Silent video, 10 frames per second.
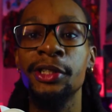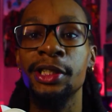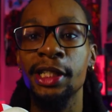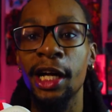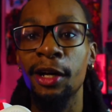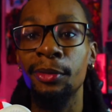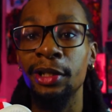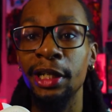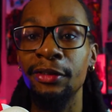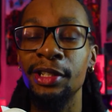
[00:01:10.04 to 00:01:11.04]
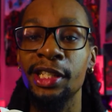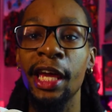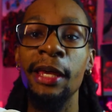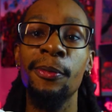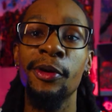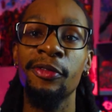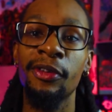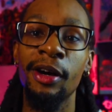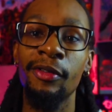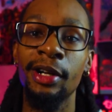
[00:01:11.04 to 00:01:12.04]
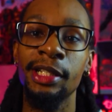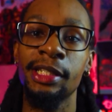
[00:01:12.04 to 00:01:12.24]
to the style, I'm gonna give these an 8.5 out of